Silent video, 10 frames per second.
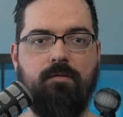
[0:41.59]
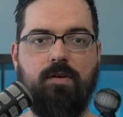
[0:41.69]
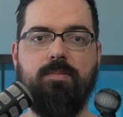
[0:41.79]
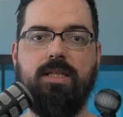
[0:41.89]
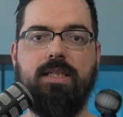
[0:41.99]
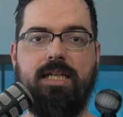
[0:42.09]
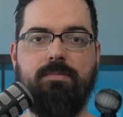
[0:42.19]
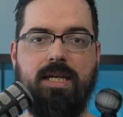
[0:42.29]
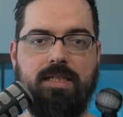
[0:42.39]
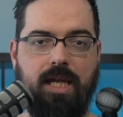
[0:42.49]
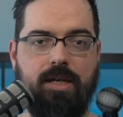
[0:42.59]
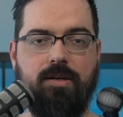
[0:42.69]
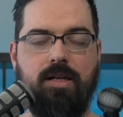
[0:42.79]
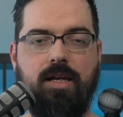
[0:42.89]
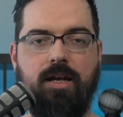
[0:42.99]
from the lead
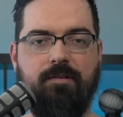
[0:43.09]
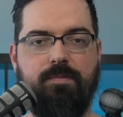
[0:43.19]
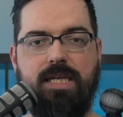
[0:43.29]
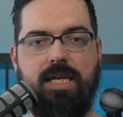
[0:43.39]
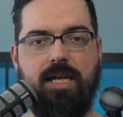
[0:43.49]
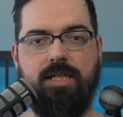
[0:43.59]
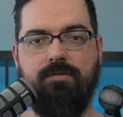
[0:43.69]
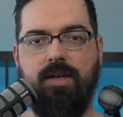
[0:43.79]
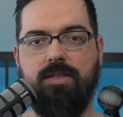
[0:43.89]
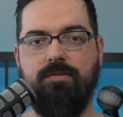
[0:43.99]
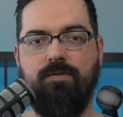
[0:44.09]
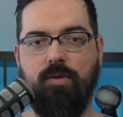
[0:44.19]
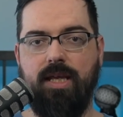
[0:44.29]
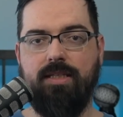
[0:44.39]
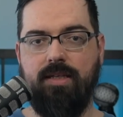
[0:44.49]
maintainer of bcachefs
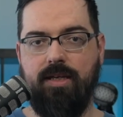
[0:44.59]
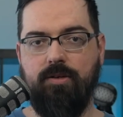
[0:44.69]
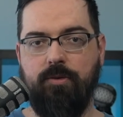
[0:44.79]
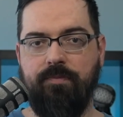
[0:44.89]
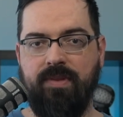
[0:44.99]
for that cycle.